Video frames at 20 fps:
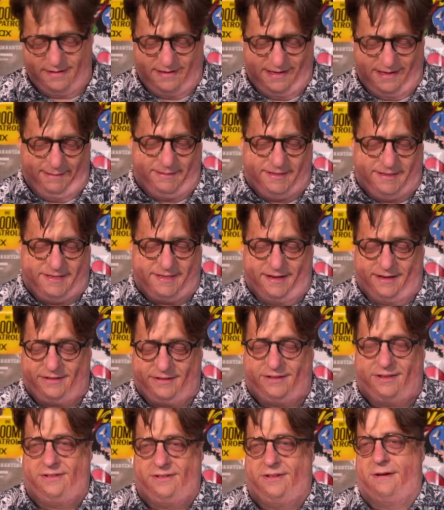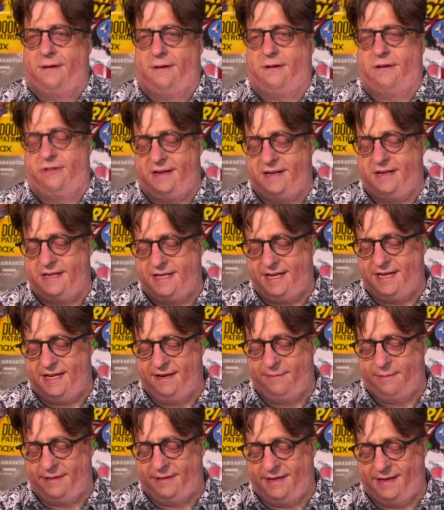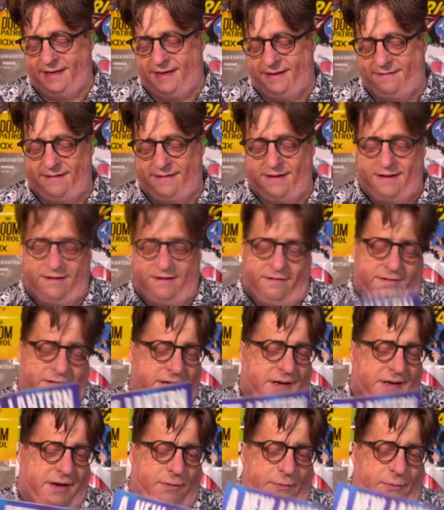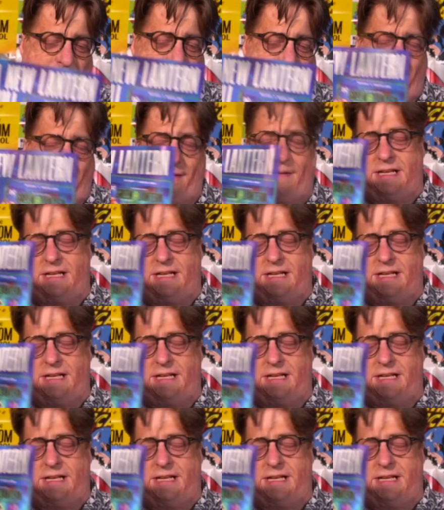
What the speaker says: team sucks because they're a shitty team, and then, you know, whatever.